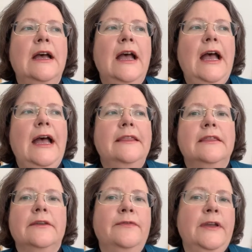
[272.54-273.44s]

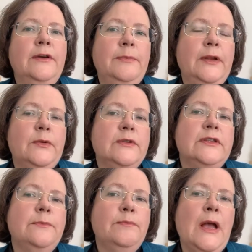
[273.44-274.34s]
And the field belongs
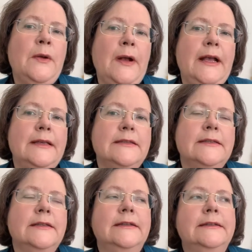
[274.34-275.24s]
to
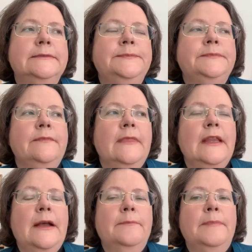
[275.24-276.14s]
Boaz.
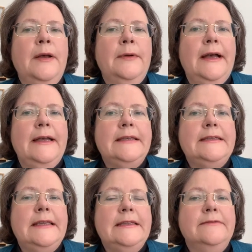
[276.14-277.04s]
Now,
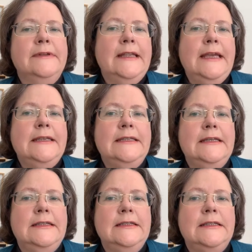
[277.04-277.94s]
Boaz is
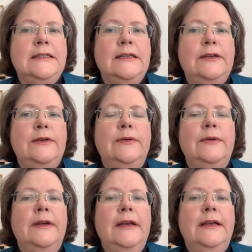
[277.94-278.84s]
related
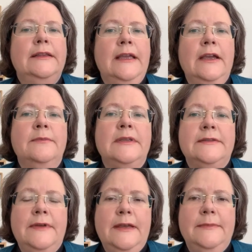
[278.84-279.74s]
to
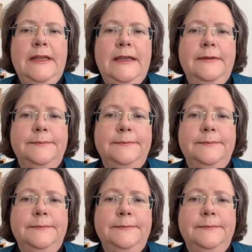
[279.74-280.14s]
Naomi's family,